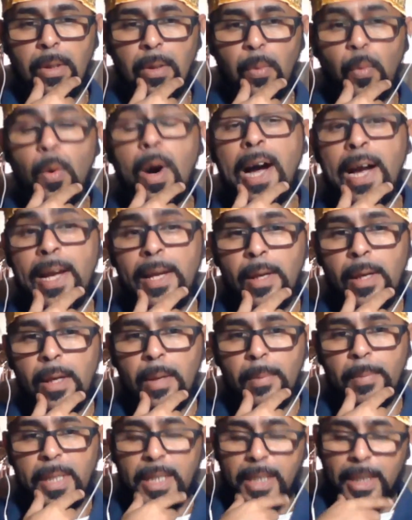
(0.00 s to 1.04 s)
Why?
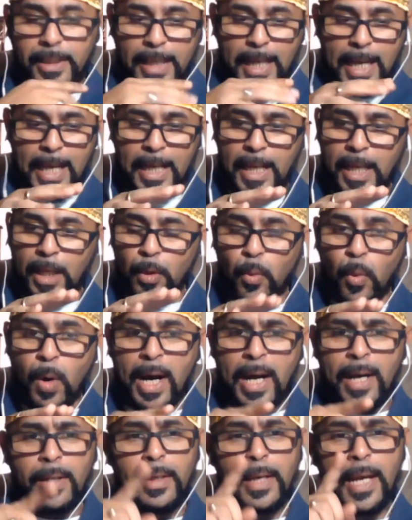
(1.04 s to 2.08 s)
Because
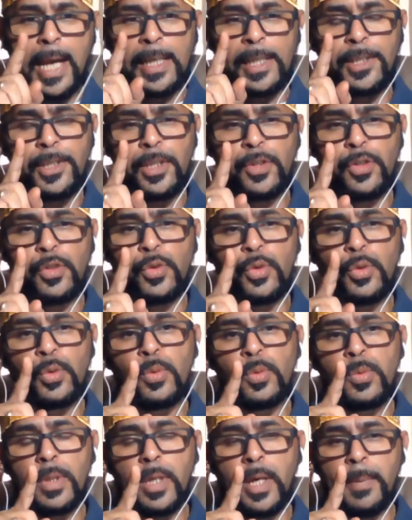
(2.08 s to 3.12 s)
Elegua, and this is
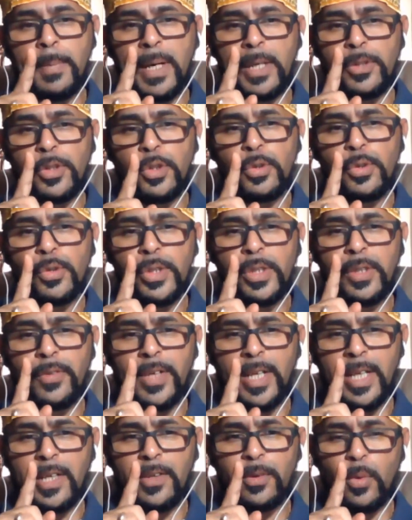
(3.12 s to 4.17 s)
true about children of
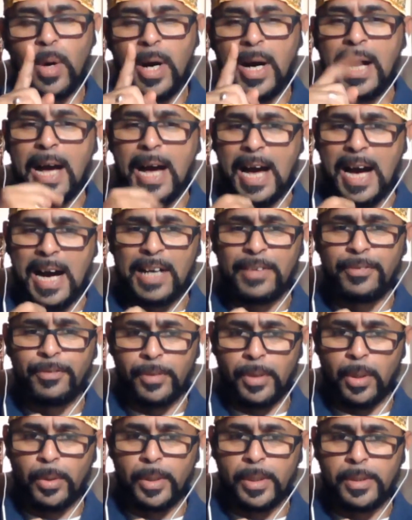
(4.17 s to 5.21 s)
Elegua, I've
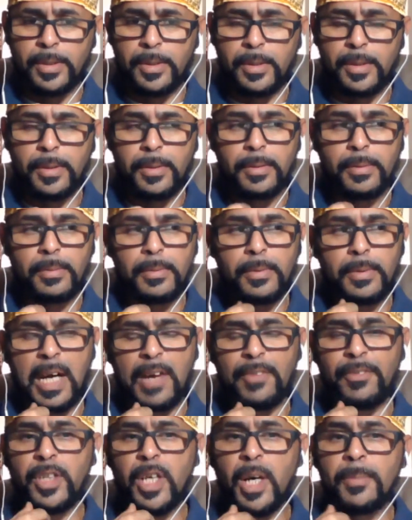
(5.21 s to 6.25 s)
noticed.
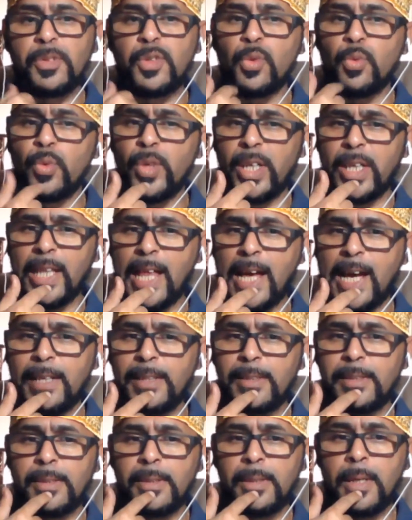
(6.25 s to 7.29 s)
I've come to
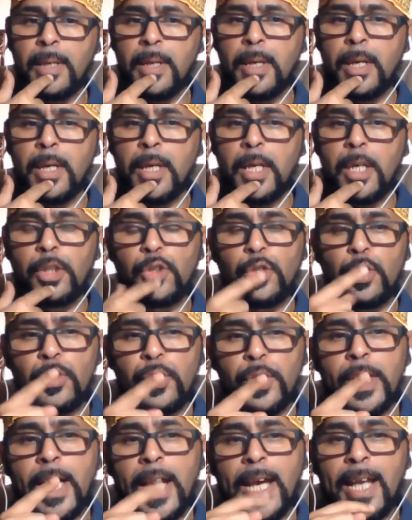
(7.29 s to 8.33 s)
realize.
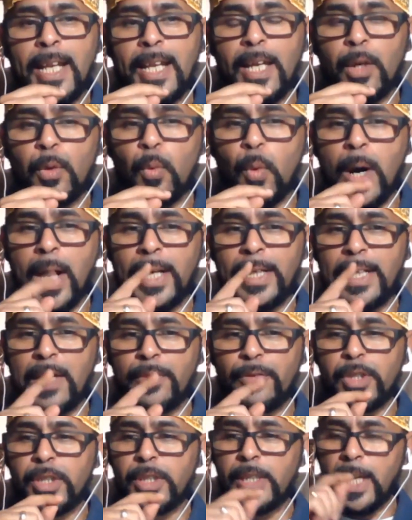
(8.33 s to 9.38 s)
Children of Elegua
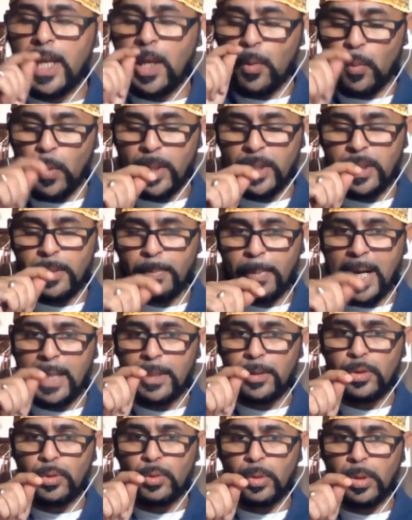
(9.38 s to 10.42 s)
never stay in one
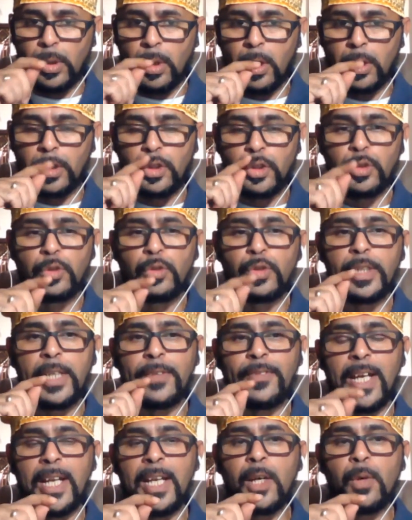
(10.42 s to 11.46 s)
spot too long. Children of
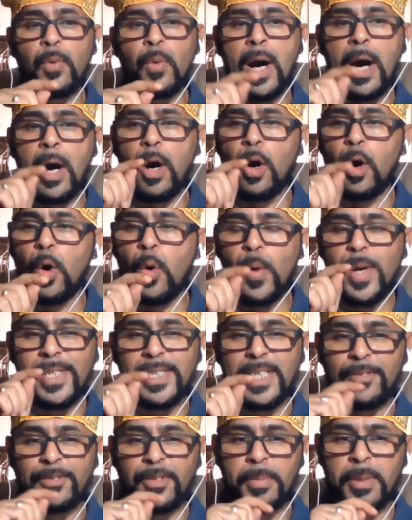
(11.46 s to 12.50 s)
Elegua always
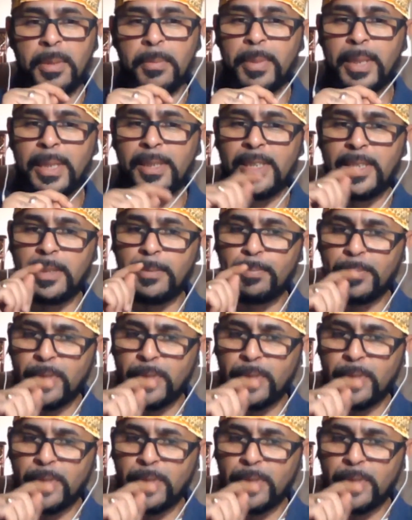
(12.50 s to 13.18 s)
have to be busy.